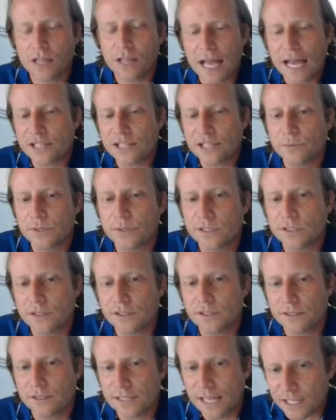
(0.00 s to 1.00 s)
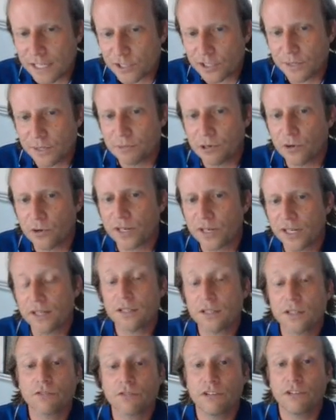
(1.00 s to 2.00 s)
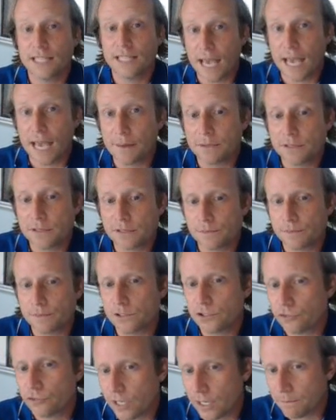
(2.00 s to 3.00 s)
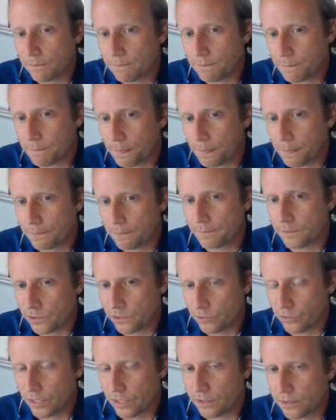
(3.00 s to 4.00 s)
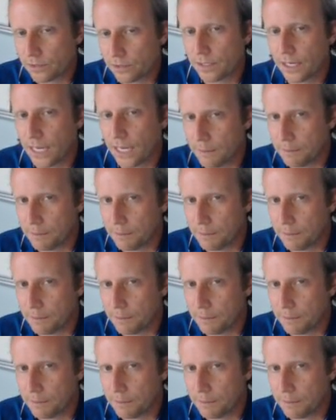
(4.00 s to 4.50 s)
Classroom is essentially broken into 3 tabs: Stream, Students, and